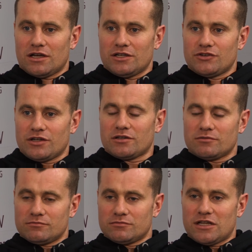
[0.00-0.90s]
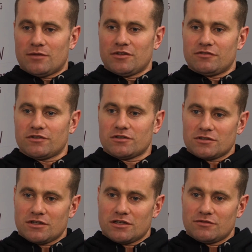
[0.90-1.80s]
hydrate. And Lammy, the fitness
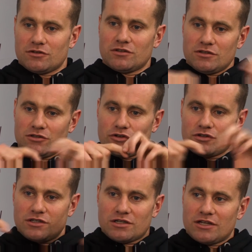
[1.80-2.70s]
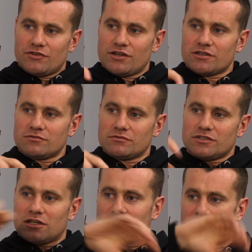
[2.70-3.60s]
guy, gives out these Lucozade hydration
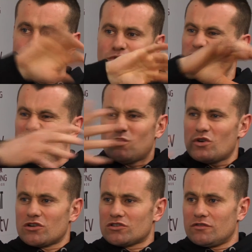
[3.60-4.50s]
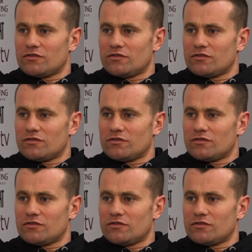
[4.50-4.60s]
sachets you pour into water and stuff.